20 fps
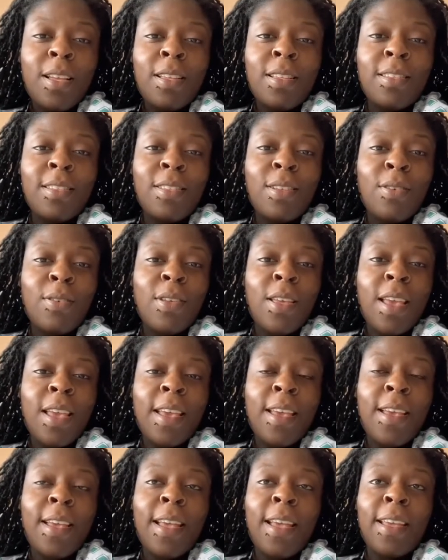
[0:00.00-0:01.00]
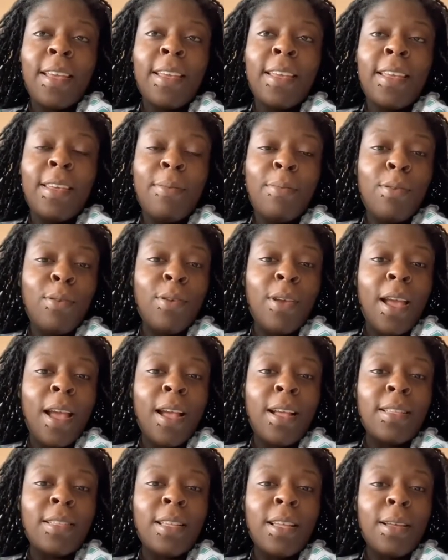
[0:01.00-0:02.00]
So yeah, I keep you
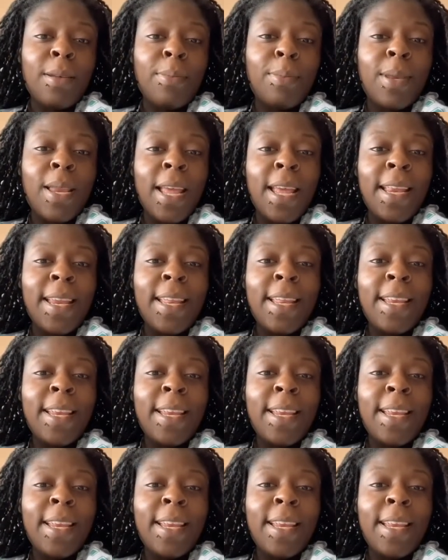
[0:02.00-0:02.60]
guys updated